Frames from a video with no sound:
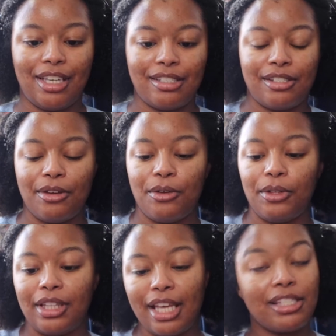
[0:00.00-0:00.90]
Yes,
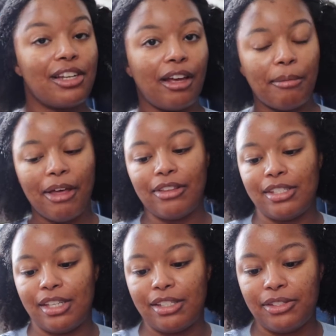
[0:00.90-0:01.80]
so let's talk about
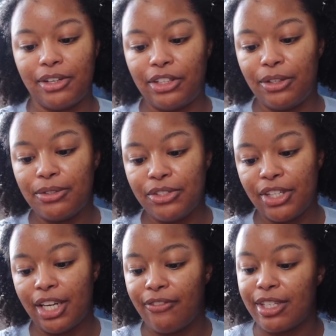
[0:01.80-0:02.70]
this sunscreen.
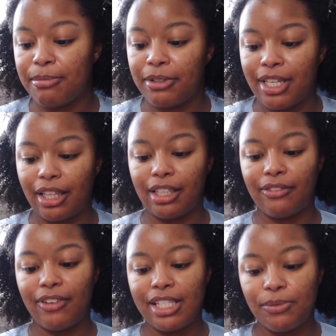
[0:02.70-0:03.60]
Neutrogena Invisible Daily
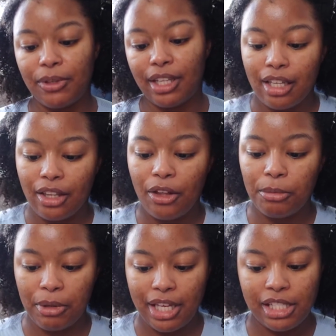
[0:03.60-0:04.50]
Defense with
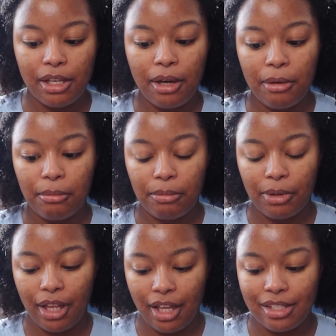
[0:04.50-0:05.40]
Helioplus
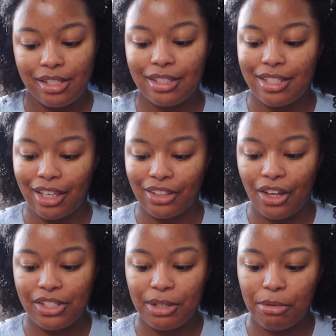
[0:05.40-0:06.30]
Plus
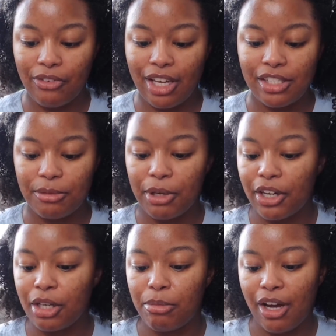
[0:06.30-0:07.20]
technology provides
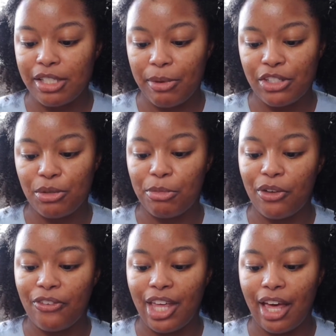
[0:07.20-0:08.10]
superior broad spectrum
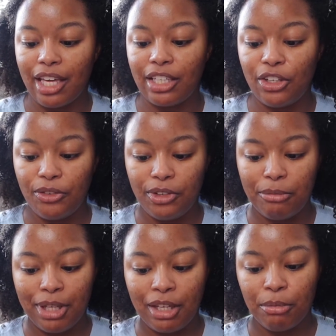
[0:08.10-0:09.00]
UVA and
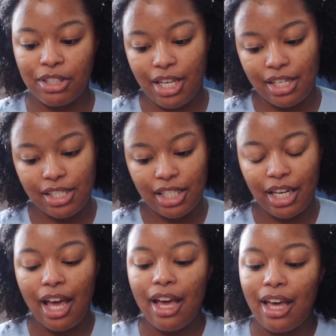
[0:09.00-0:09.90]
UVB
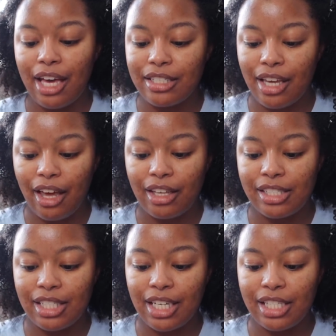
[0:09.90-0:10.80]
protection.
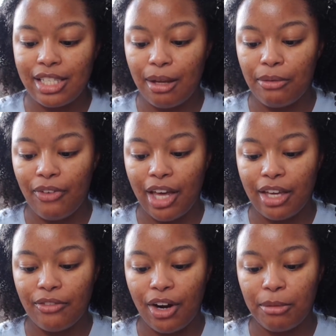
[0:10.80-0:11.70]
Antioxidants help fight
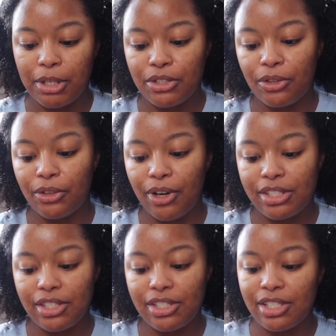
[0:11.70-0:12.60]
environmental
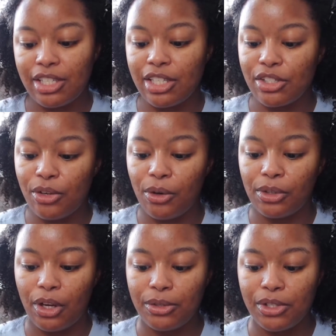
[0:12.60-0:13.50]
aggressors such as cold,
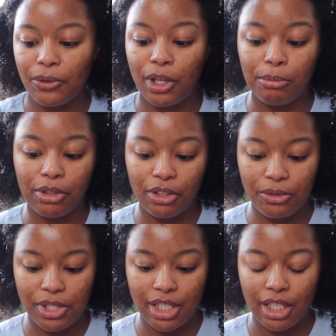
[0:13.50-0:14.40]
ozone, and
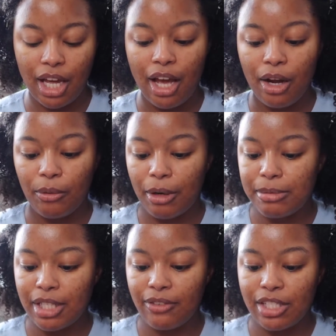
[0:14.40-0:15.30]
pollution.
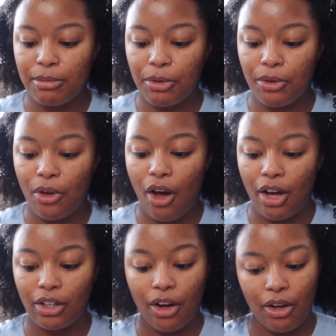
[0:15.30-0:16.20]
Rubs invisible
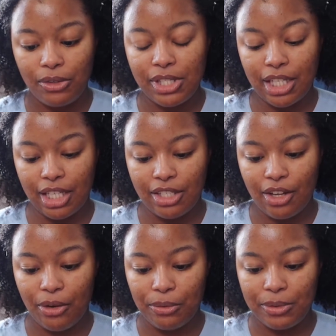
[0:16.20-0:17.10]
on all skin
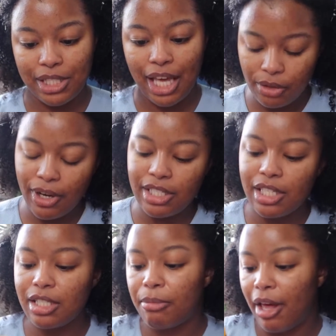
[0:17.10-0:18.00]
tones.
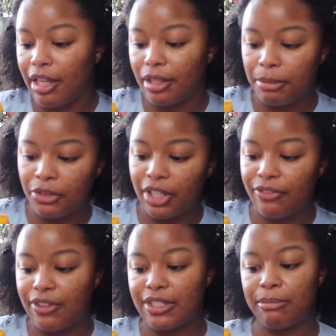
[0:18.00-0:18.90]
Directions: apply liberally
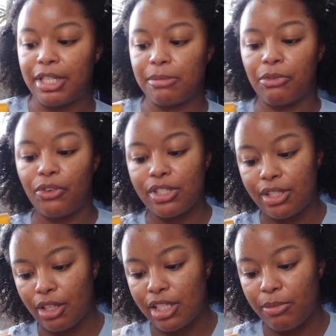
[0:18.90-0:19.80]
15 minutes before
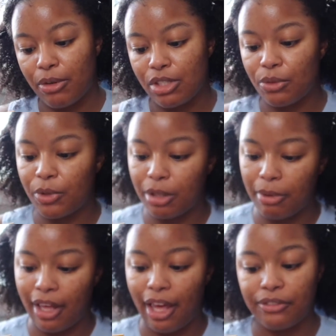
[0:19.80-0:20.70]
sun exposure,
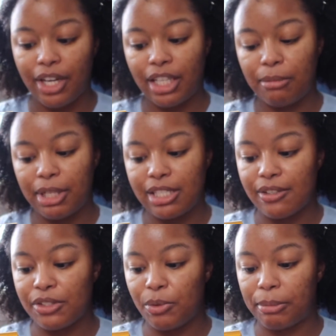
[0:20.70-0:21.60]
reapply after 80 minutes of
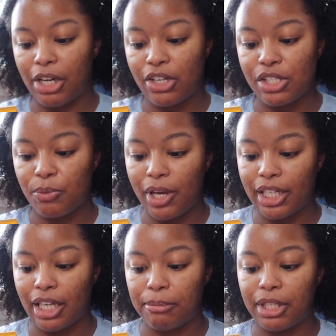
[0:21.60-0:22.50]
swimming or
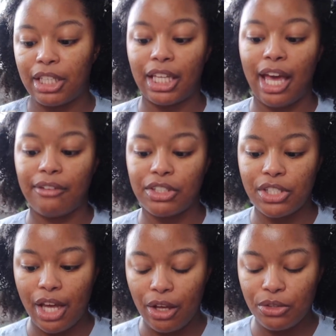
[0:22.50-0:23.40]
sweating, immediately after
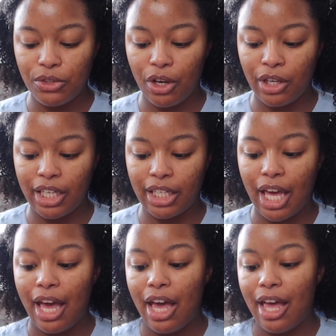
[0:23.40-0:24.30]
towel drying,
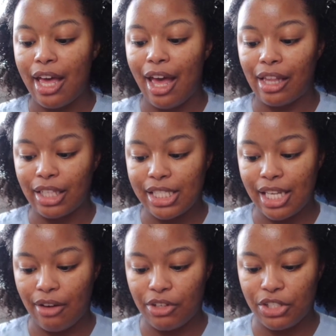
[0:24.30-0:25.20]
at least
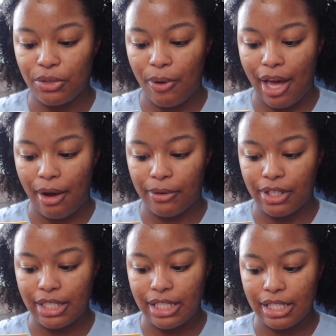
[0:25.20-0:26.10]
every 2
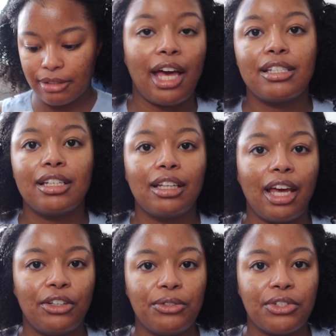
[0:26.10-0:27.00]
hours. I tend to
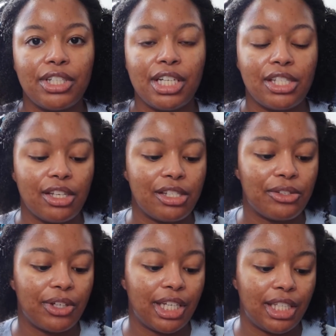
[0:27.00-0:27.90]
like Neutrogena
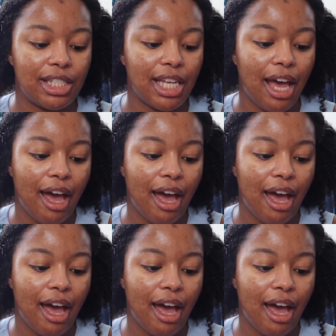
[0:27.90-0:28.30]
sunscreens.